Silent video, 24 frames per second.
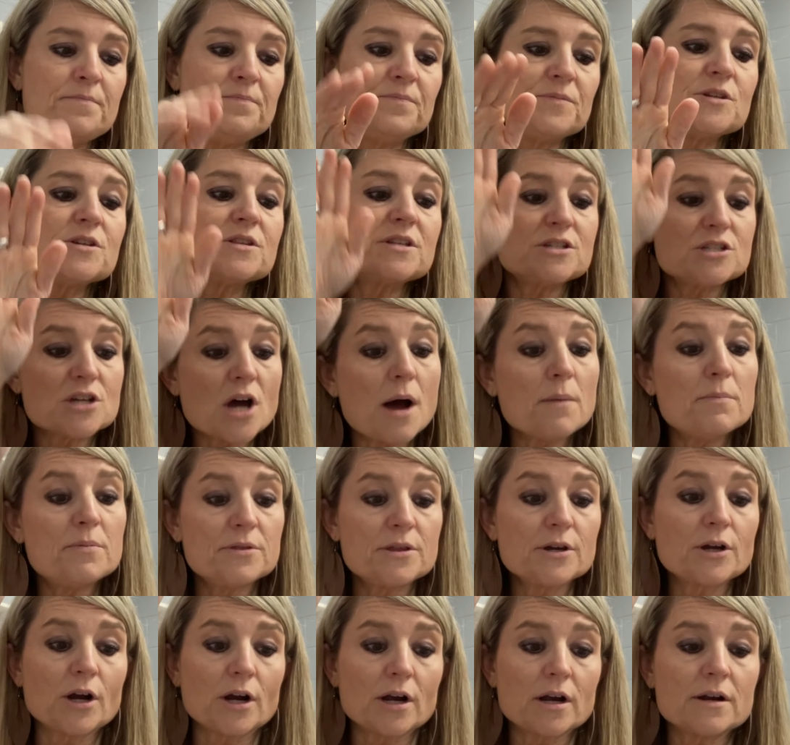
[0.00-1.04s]
to the top of
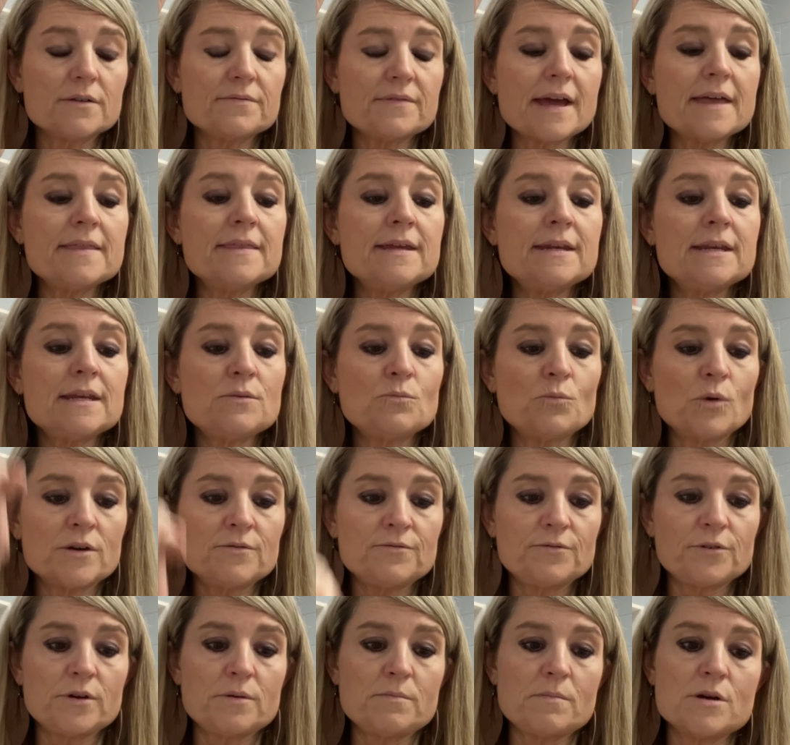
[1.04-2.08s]
the curve, and then in one
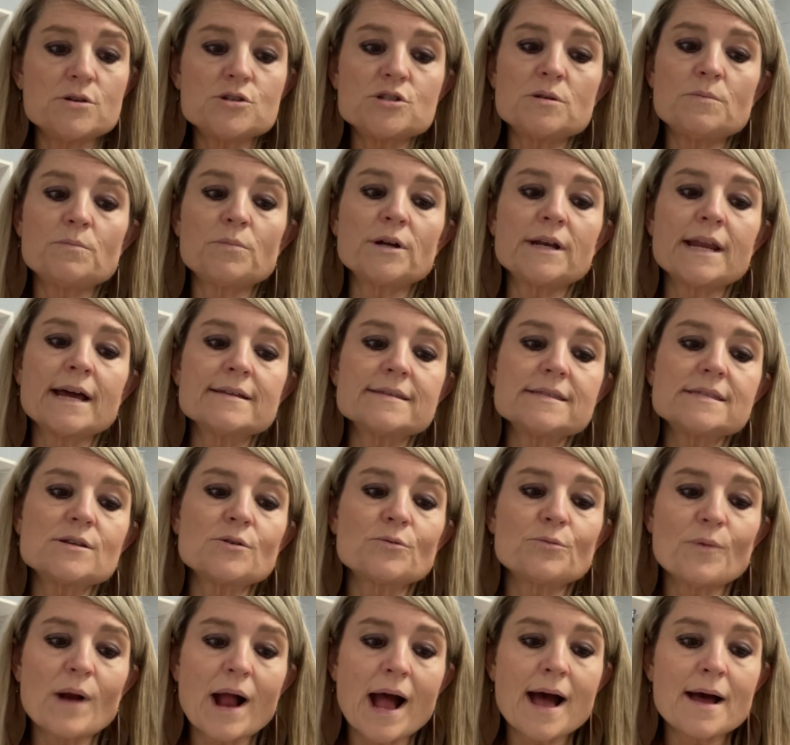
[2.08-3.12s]
float motion pronounce the
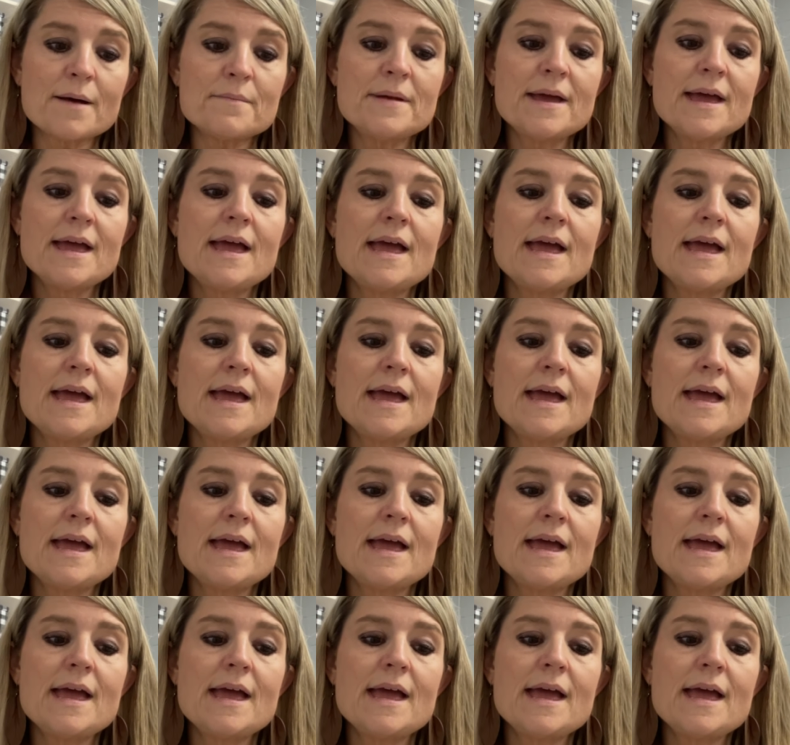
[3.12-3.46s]
rhyme